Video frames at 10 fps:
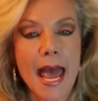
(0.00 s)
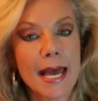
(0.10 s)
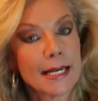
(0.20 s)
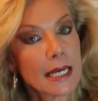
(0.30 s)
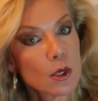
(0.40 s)

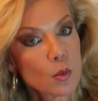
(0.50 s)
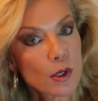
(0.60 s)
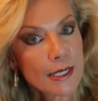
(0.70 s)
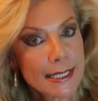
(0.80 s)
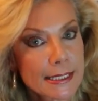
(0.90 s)
and it
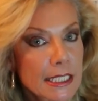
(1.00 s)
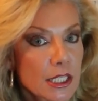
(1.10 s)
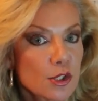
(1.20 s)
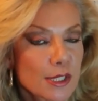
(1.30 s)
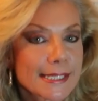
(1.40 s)
will
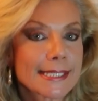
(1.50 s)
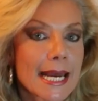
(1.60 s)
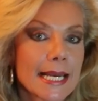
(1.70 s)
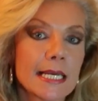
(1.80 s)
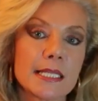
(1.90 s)
continue to
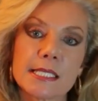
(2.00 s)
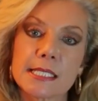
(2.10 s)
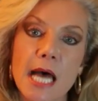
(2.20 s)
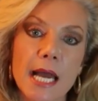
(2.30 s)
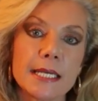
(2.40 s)
stay in the
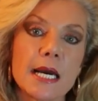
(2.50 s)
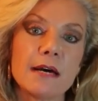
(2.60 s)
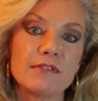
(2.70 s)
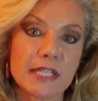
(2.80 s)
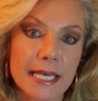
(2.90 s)
sign
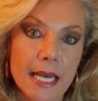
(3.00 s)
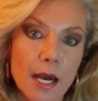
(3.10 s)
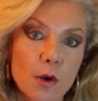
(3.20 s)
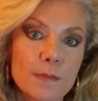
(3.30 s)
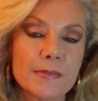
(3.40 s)
of
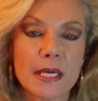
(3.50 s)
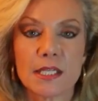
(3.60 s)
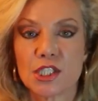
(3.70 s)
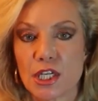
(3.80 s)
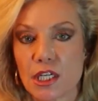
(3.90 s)
Leo
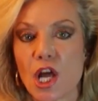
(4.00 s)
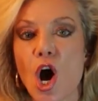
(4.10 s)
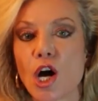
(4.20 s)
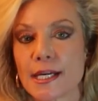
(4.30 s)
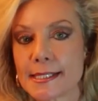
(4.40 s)
till
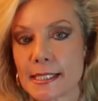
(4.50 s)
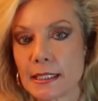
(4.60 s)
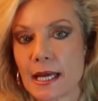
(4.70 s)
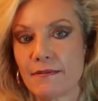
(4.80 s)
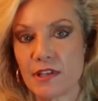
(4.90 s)
August
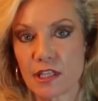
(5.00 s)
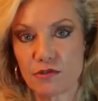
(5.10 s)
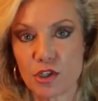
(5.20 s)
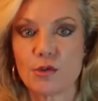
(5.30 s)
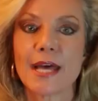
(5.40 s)
11th
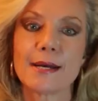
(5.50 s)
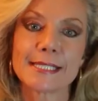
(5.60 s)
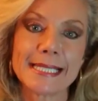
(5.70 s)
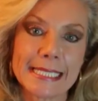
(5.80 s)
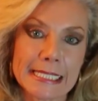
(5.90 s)
of
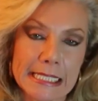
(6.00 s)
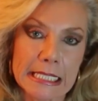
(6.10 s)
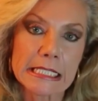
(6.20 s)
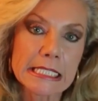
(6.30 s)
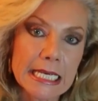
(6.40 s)

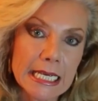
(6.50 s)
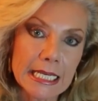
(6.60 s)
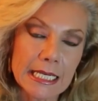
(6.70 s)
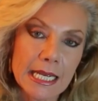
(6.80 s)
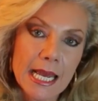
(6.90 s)

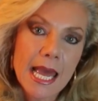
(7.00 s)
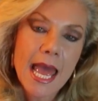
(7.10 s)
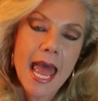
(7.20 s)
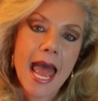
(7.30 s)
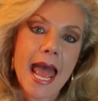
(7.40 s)
2016.
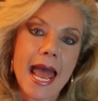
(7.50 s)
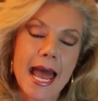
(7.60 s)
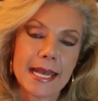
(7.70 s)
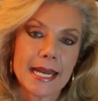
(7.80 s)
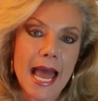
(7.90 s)

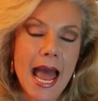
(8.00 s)
And